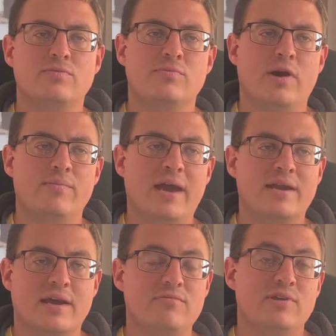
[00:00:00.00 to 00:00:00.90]
I made
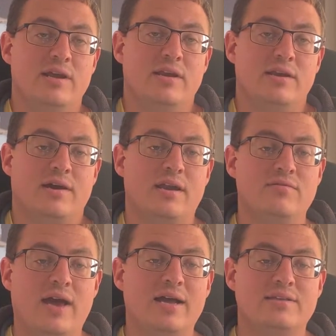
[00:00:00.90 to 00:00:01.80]
a cover letter kind
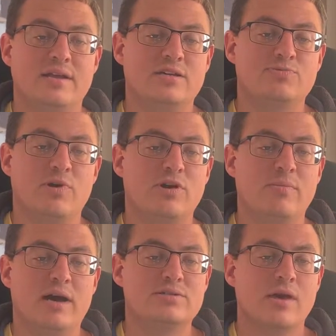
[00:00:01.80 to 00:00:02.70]
of like that. I spoke
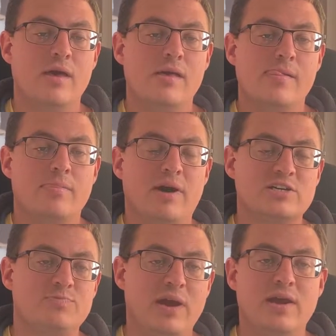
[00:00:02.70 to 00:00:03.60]
about my
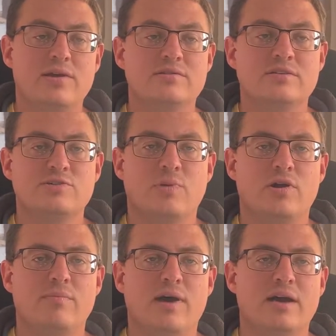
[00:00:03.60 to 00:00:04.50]
experience. I
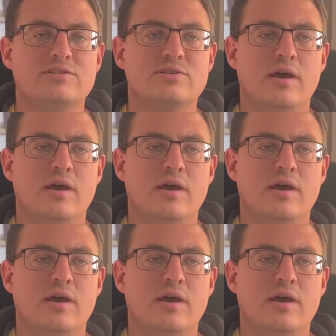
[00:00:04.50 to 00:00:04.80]
spoke about